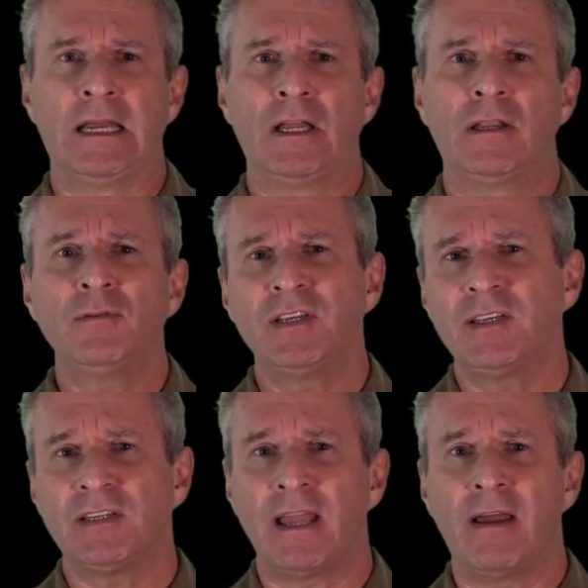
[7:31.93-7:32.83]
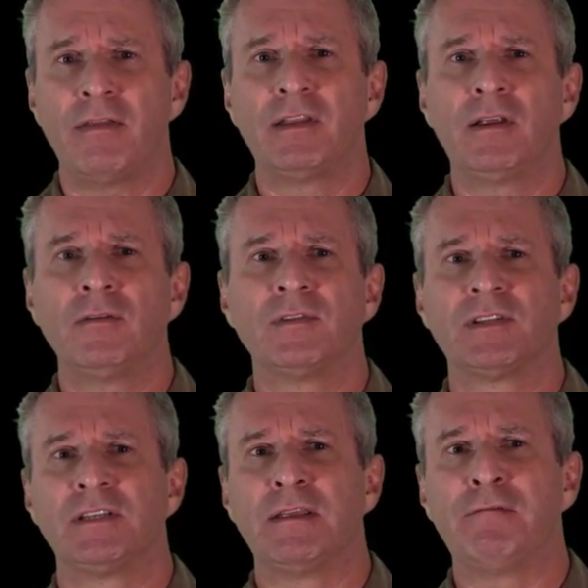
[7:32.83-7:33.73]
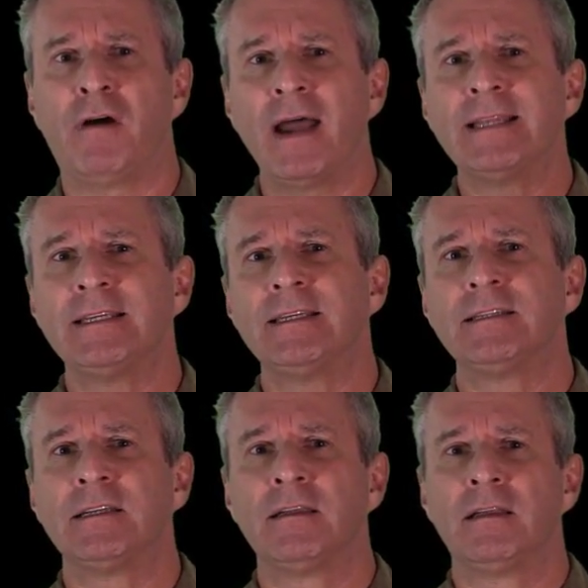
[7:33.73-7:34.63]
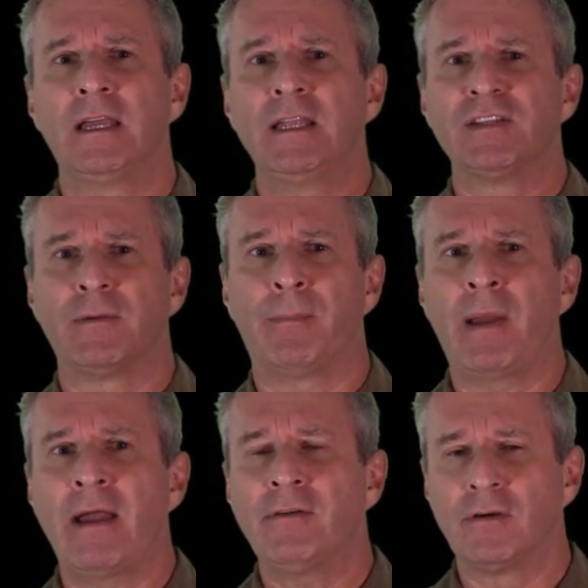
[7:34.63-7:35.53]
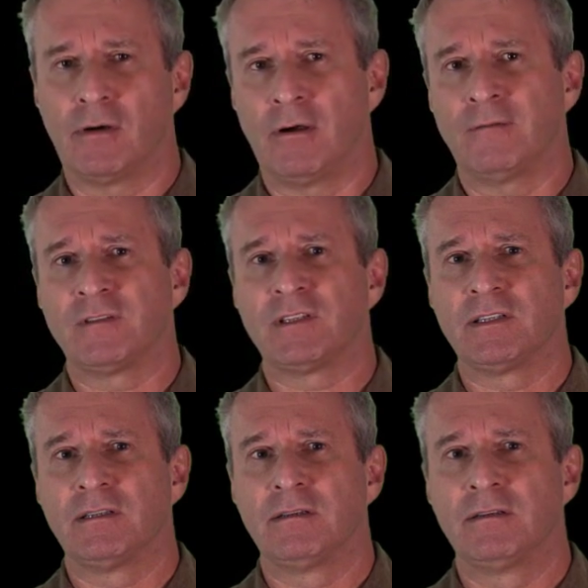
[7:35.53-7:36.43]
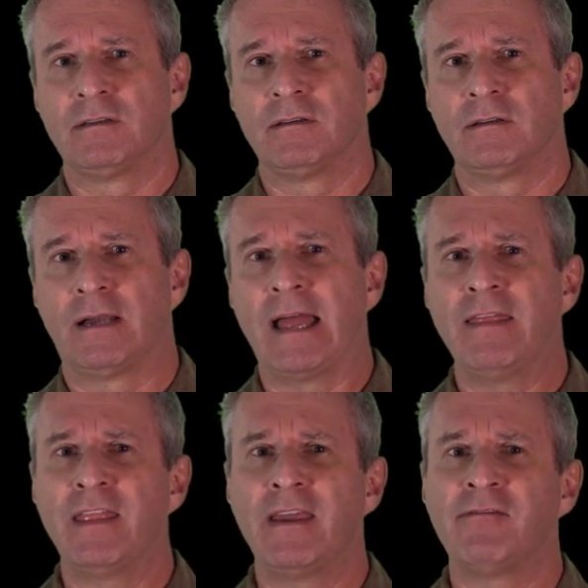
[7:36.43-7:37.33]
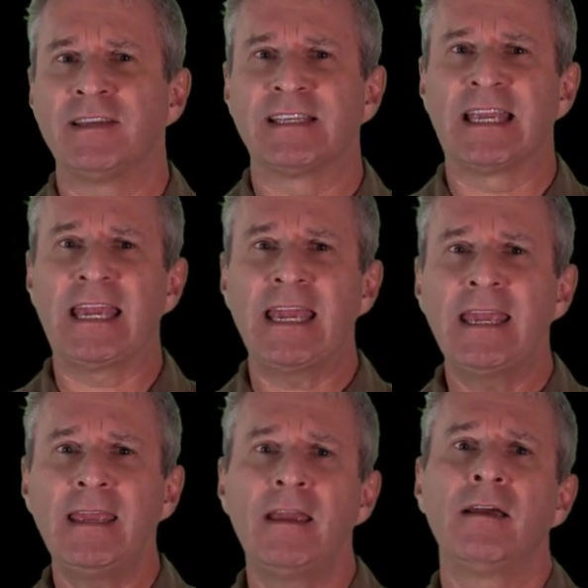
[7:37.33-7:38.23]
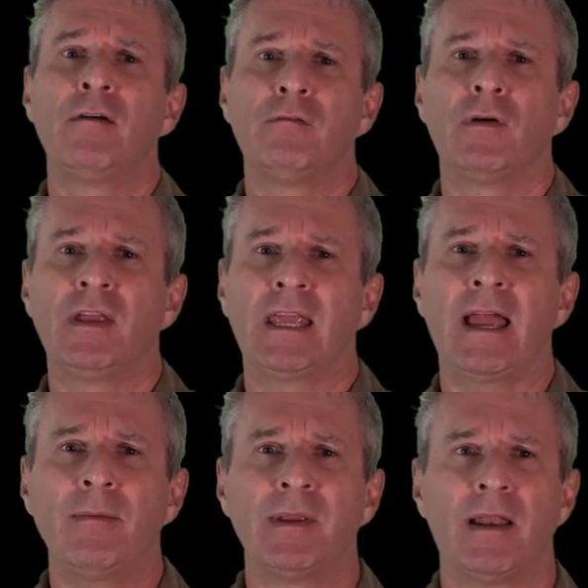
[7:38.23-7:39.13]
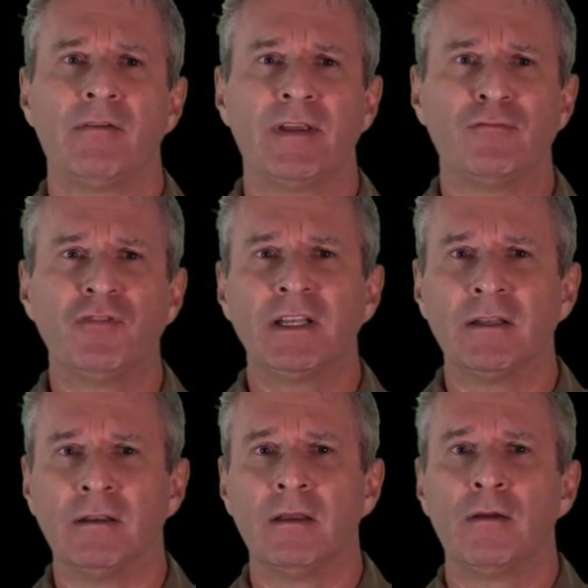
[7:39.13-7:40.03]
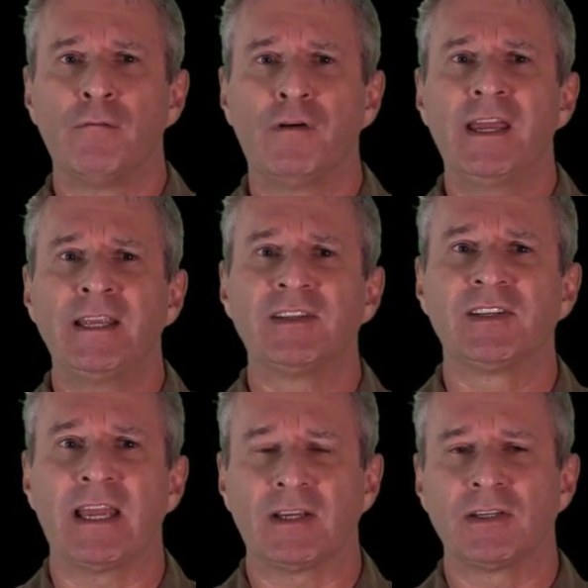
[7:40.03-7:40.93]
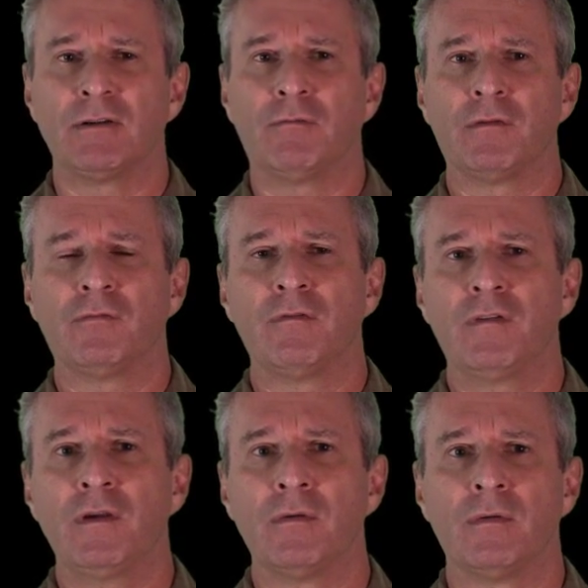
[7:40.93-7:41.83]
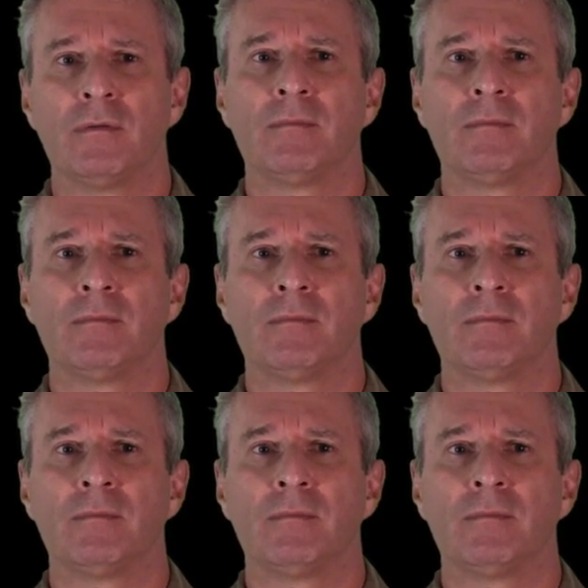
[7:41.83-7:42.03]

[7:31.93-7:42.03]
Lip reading: Notice how the notes are divided into paragraphs and there is key vocabulary written for each section of the review.